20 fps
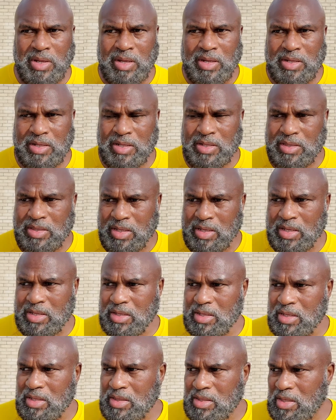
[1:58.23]
didn't think
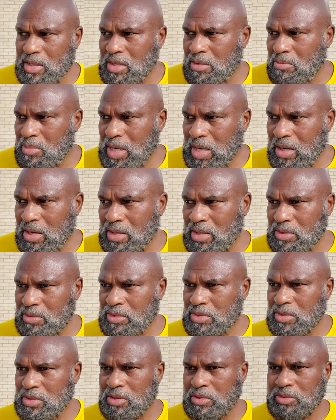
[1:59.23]
anything about it.
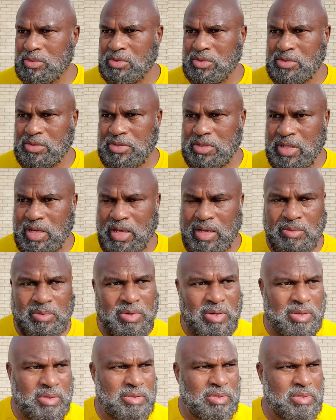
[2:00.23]
You know, it was like,
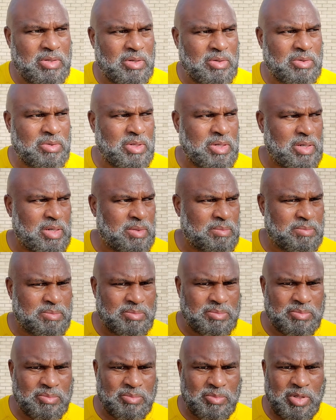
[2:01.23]
well, you know,
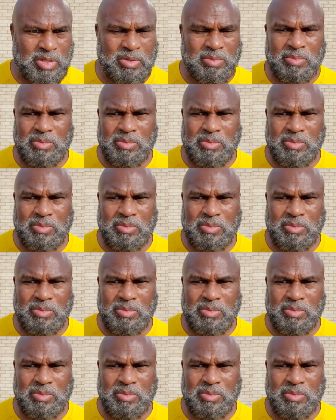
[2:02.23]
um, what,